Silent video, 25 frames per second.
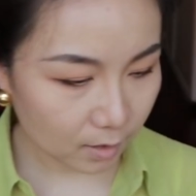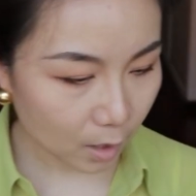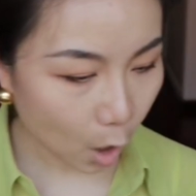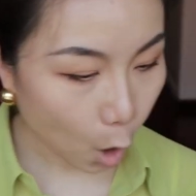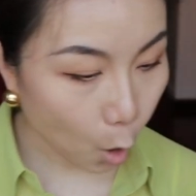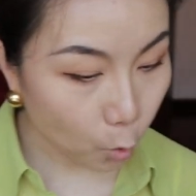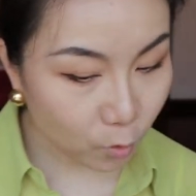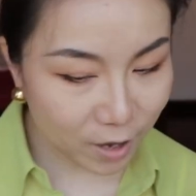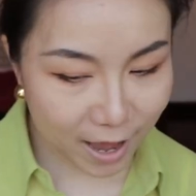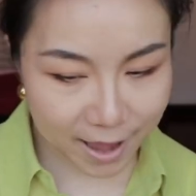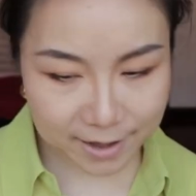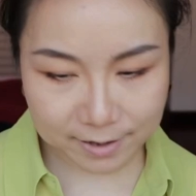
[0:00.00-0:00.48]

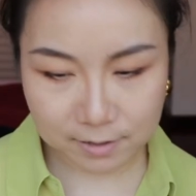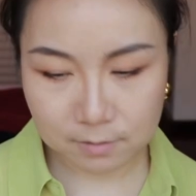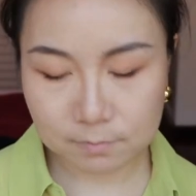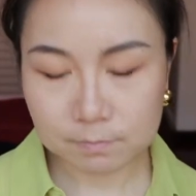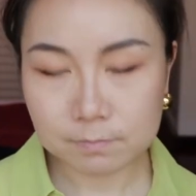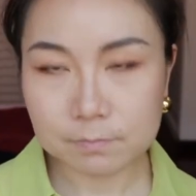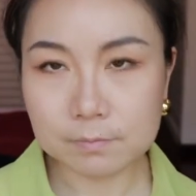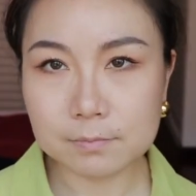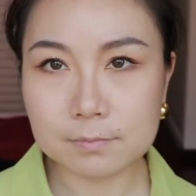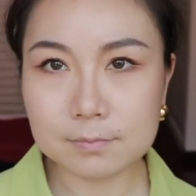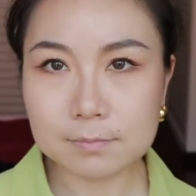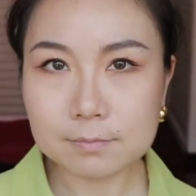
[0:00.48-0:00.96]
Okay,
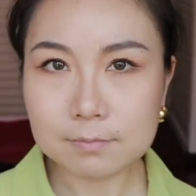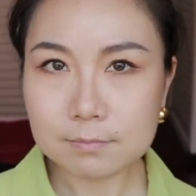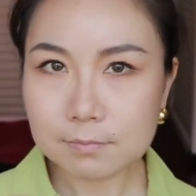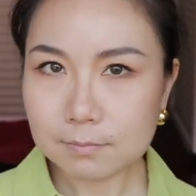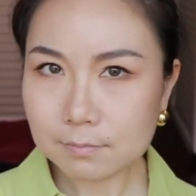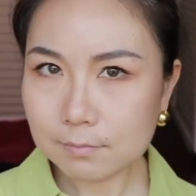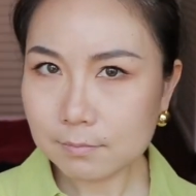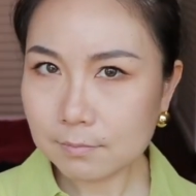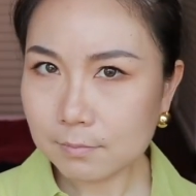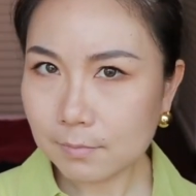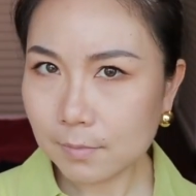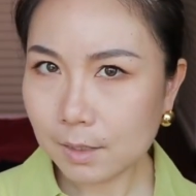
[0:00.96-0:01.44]

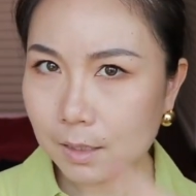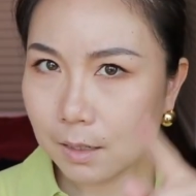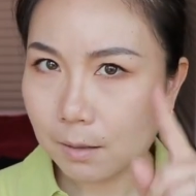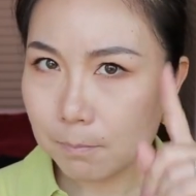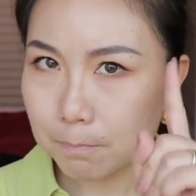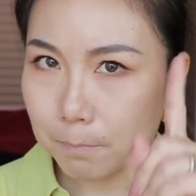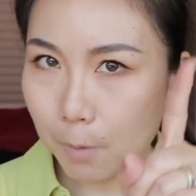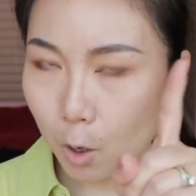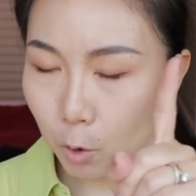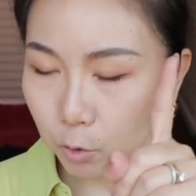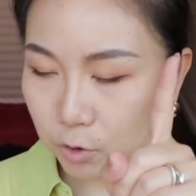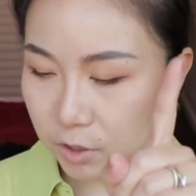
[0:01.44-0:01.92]

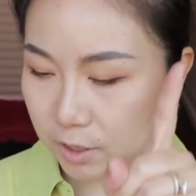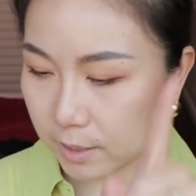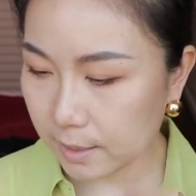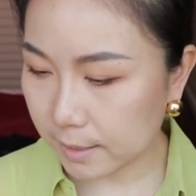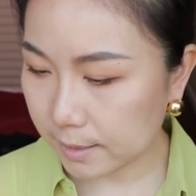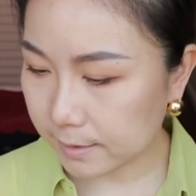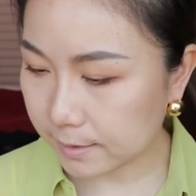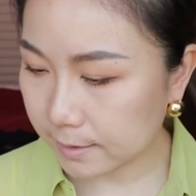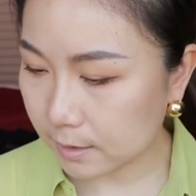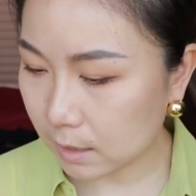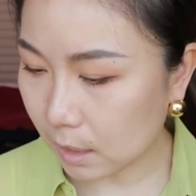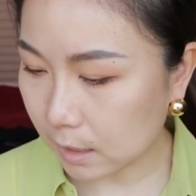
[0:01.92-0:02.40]
most
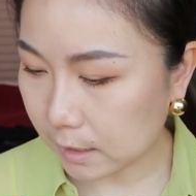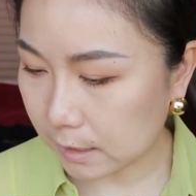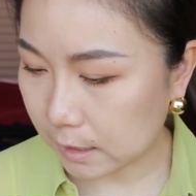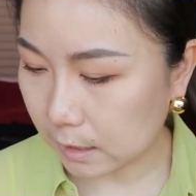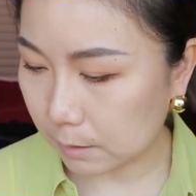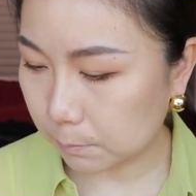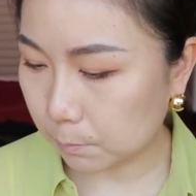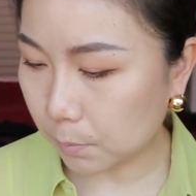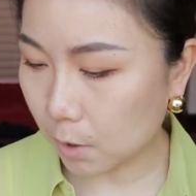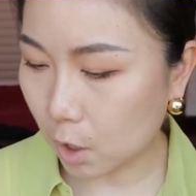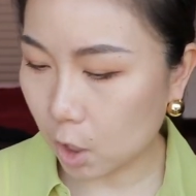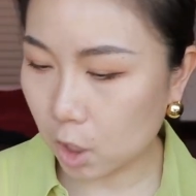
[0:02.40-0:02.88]

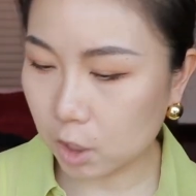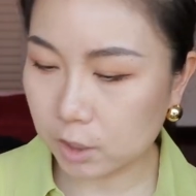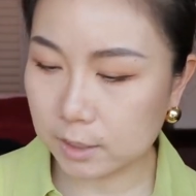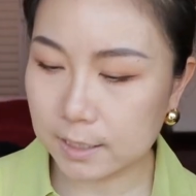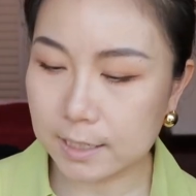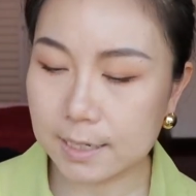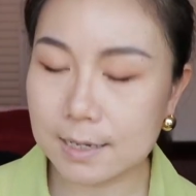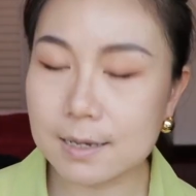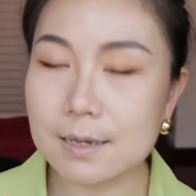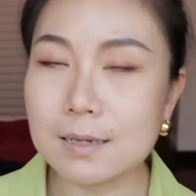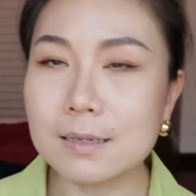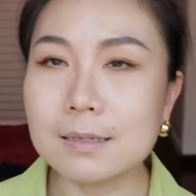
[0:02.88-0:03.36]
exciting part
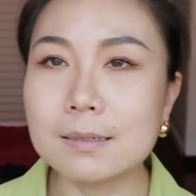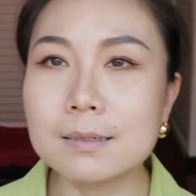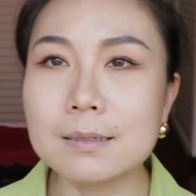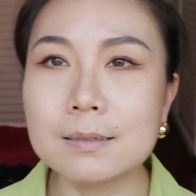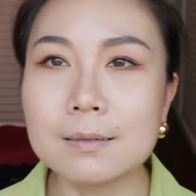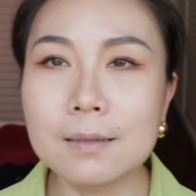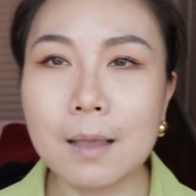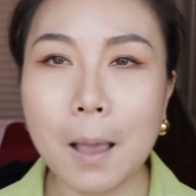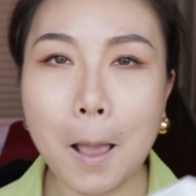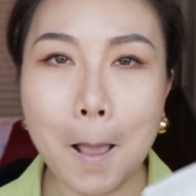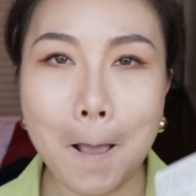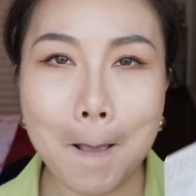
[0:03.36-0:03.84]
is
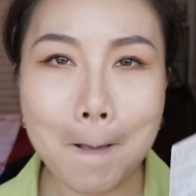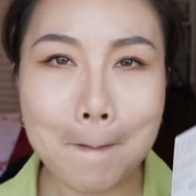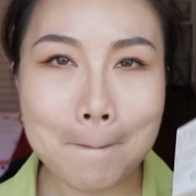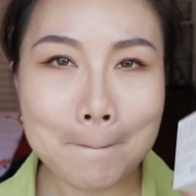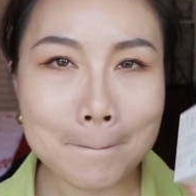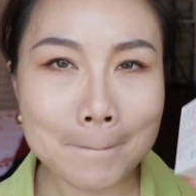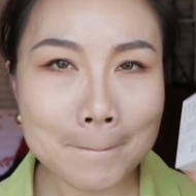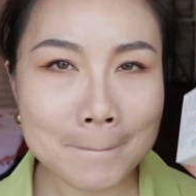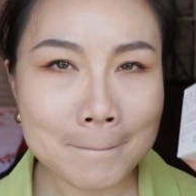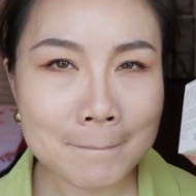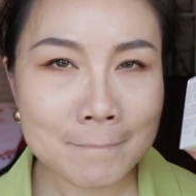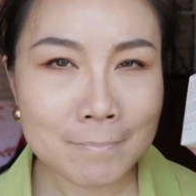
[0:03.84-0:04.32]

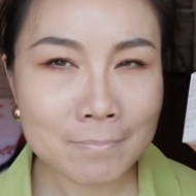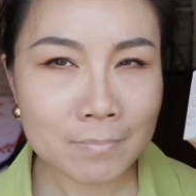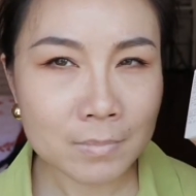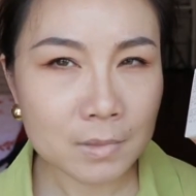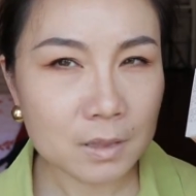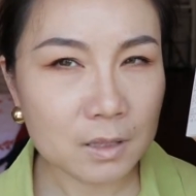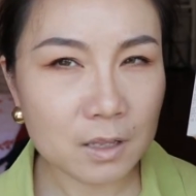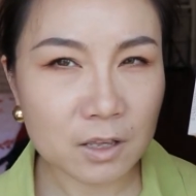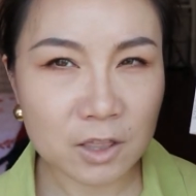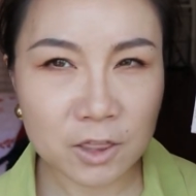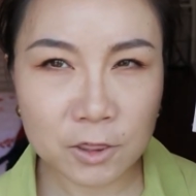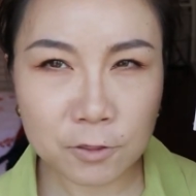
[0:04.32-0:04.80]

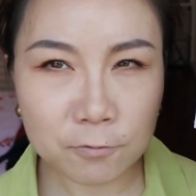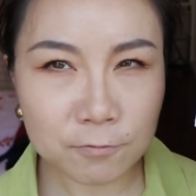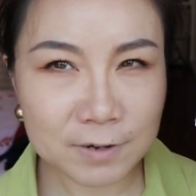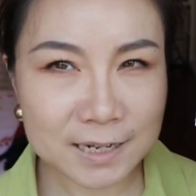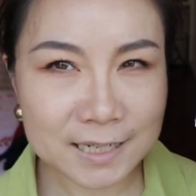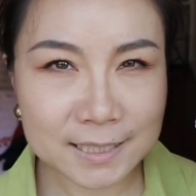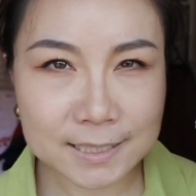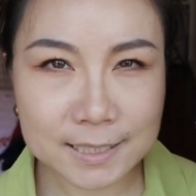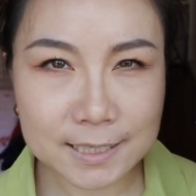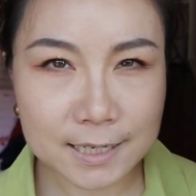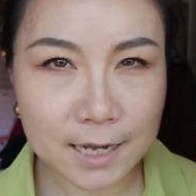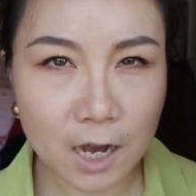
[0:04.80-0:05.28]
the
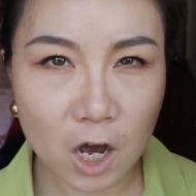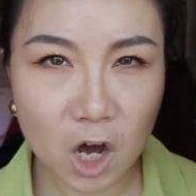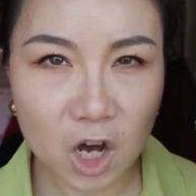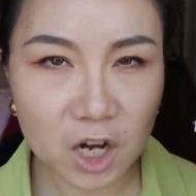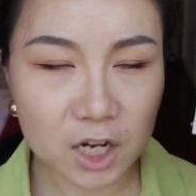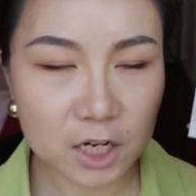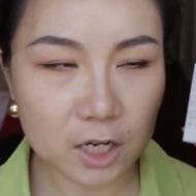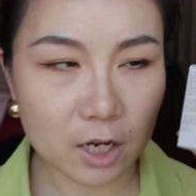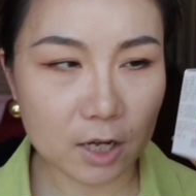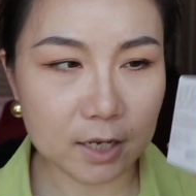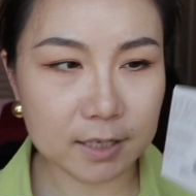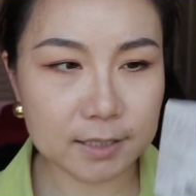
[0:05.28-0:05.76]
3D
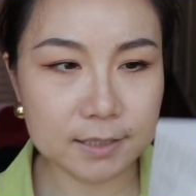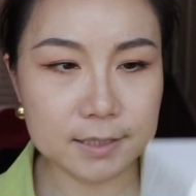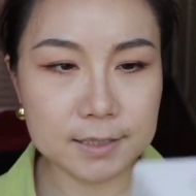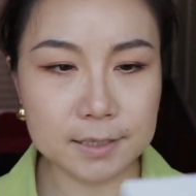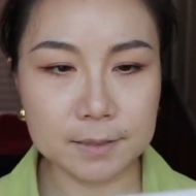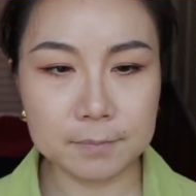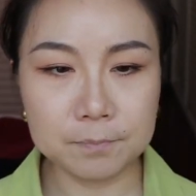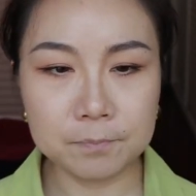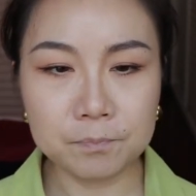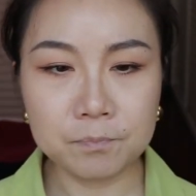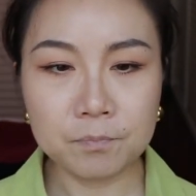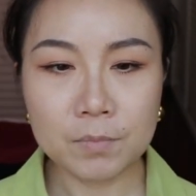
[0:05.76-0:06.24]

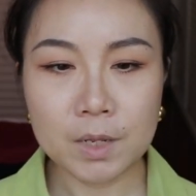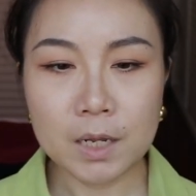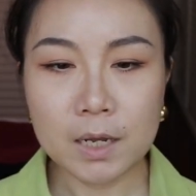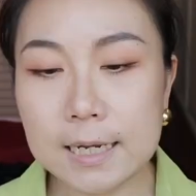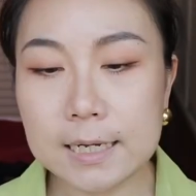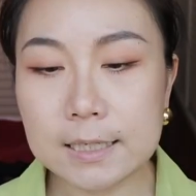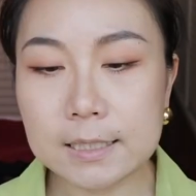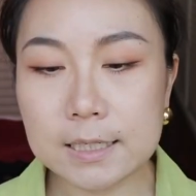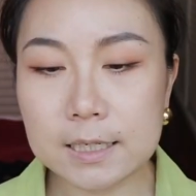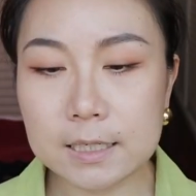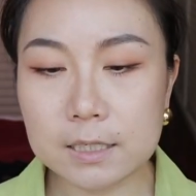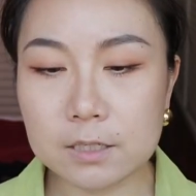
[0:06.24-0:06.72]
highlighter.
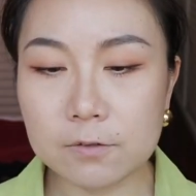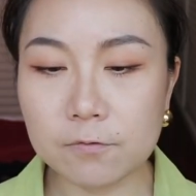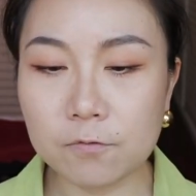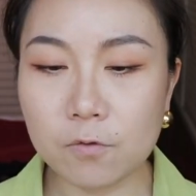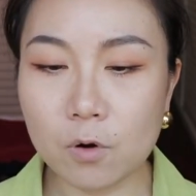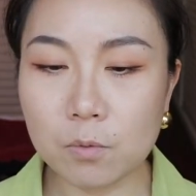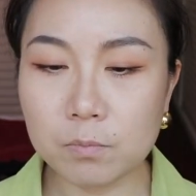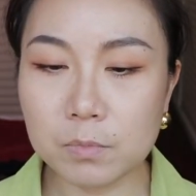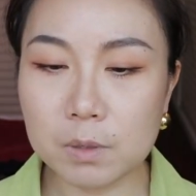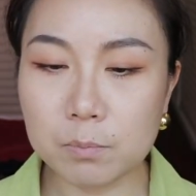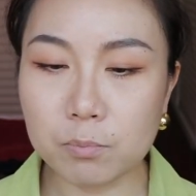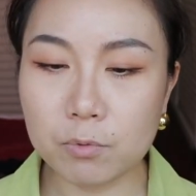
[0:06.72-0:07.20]
It is
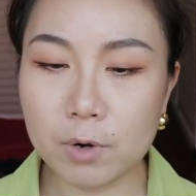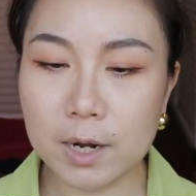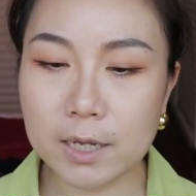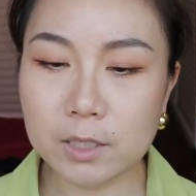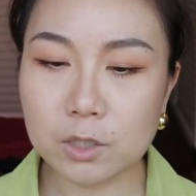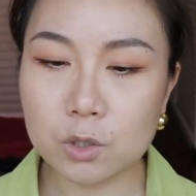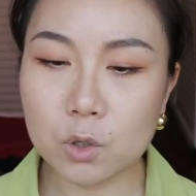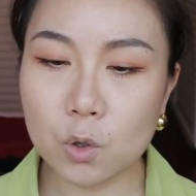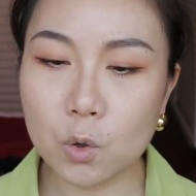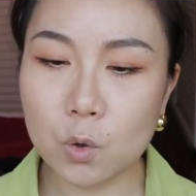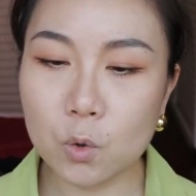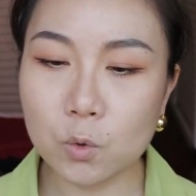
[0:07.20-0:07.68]
from the
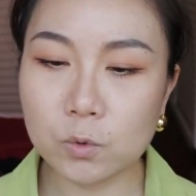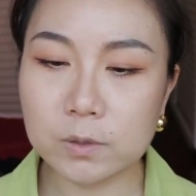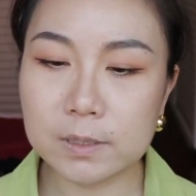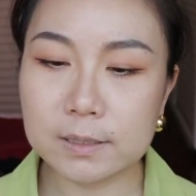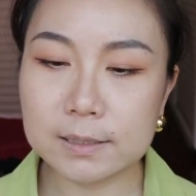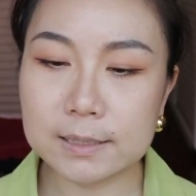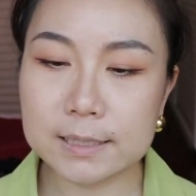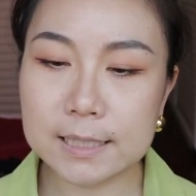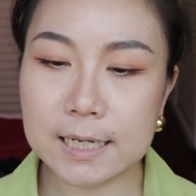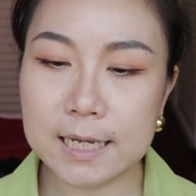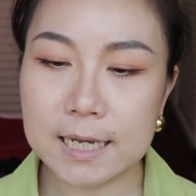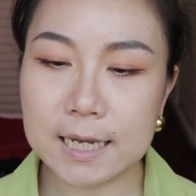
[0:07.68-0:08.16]
brand called
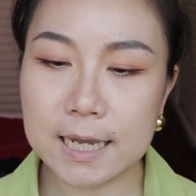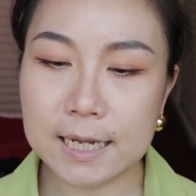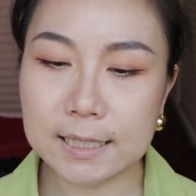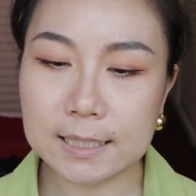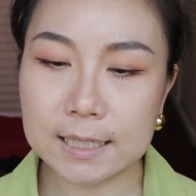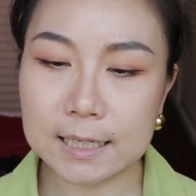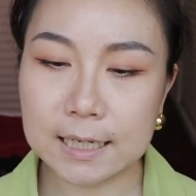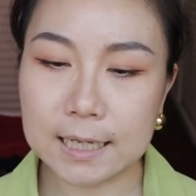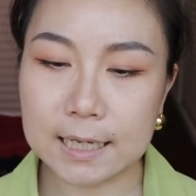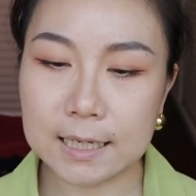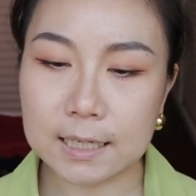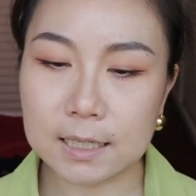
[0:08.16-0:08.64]
Tick and
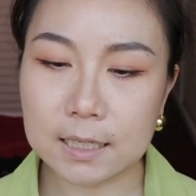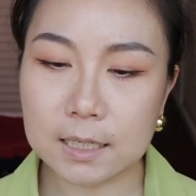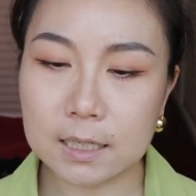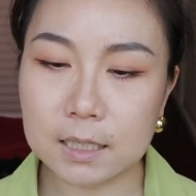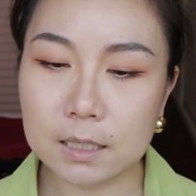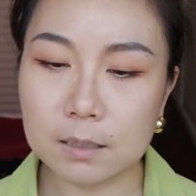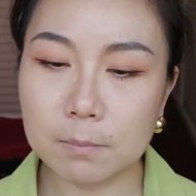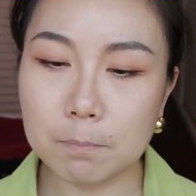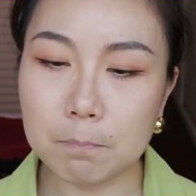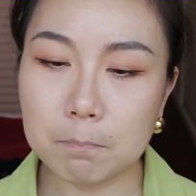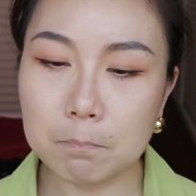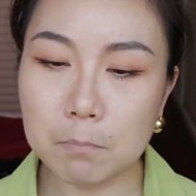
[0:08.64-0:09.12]
Leak
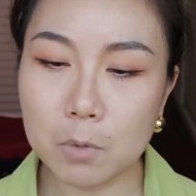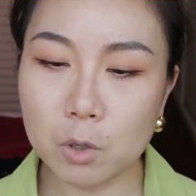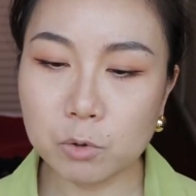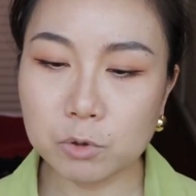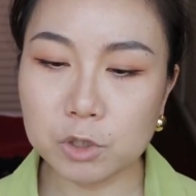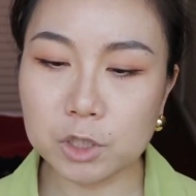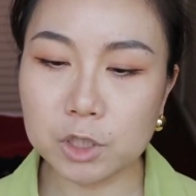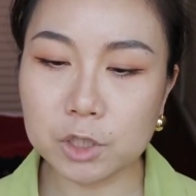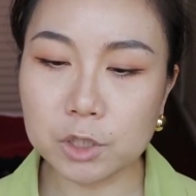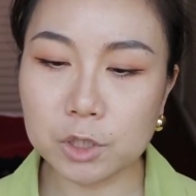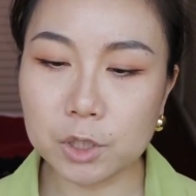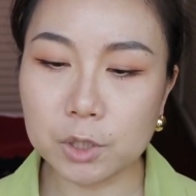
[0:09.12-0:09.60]

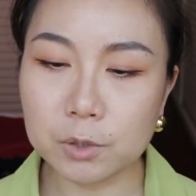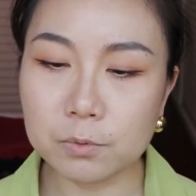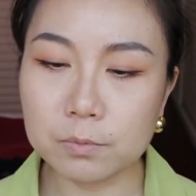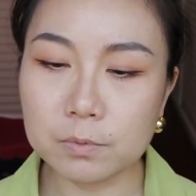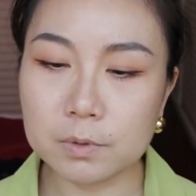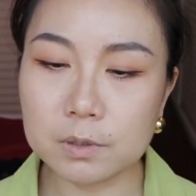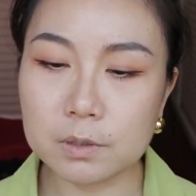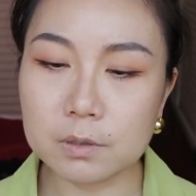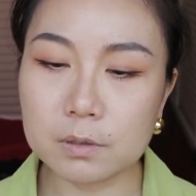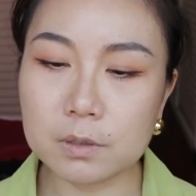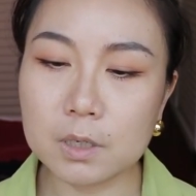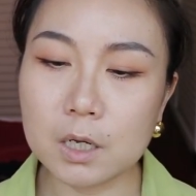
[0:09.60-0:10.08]

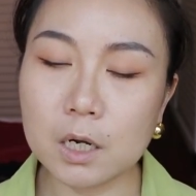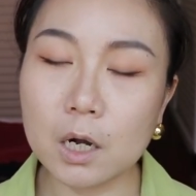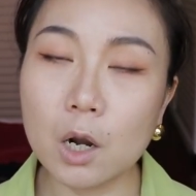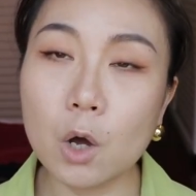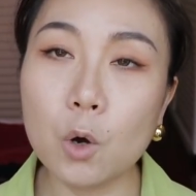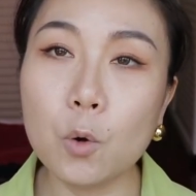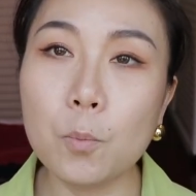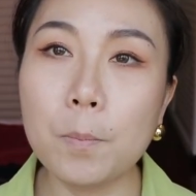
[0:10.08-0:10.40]
Multi-Use Glow